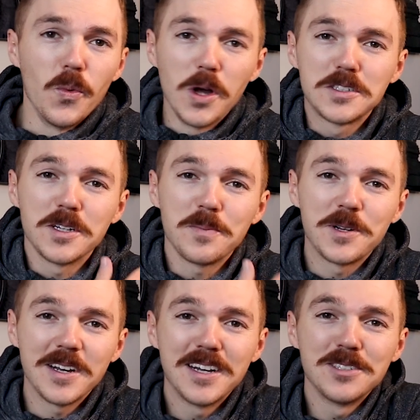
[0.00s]
What's
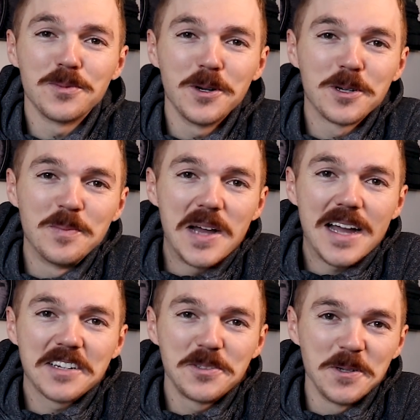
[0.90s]
up guys, welcome
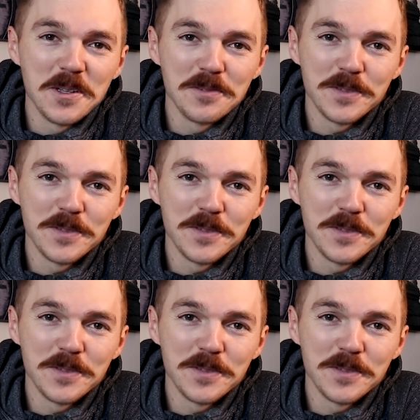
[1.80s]
back to another